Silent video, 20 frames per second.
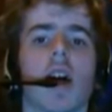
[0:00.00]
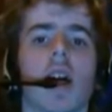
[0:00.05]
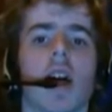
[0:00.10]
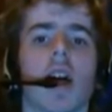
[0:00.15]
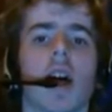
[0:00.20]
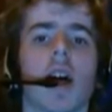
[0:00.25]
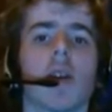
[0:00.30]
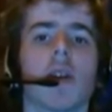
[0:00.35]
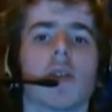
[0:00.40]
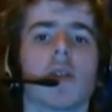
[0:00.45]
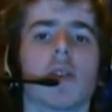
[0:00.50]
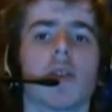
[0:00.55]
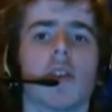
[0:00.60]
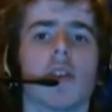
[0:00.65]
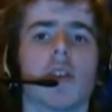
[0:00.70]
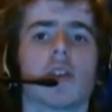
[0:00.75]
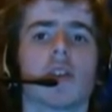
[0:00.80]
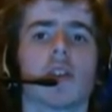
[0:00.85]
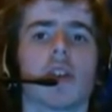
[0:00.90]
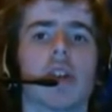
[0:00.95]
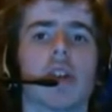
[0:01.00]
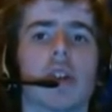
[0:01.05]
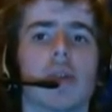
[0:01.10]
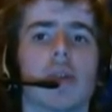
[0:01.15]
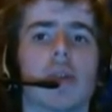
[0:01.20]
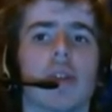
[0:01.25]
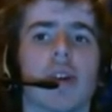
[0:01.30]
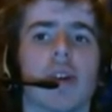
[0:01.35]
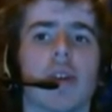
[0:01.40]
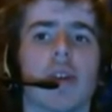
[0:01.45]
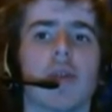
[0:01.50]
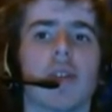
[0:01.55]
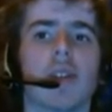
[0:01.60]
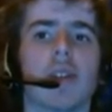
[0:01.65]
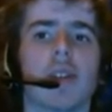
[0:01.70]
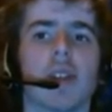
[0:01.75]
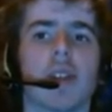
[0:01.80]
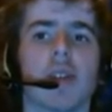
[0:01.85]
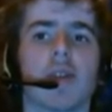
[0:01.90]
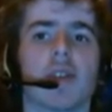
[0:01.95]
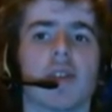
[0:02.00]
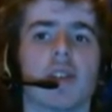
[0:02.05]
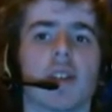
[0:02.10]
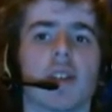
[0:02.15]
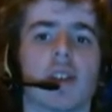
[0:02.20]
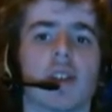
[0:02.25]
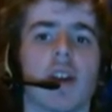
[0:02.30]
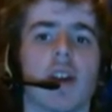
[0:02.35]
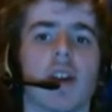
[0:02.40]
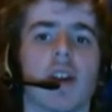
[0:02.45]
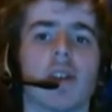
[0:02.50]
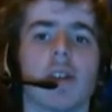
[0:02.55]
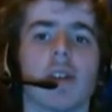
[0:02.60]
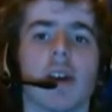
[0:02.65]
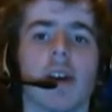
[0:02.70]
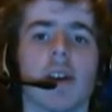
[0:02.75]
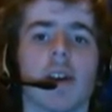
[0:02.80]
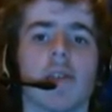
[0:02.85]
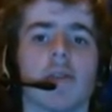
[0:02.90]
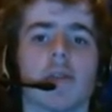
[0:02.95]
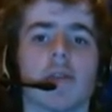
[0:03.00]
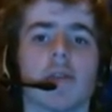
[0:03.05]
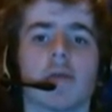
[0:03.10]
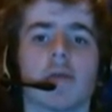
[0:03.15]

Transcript: after first term of year eleven to go to TAFE.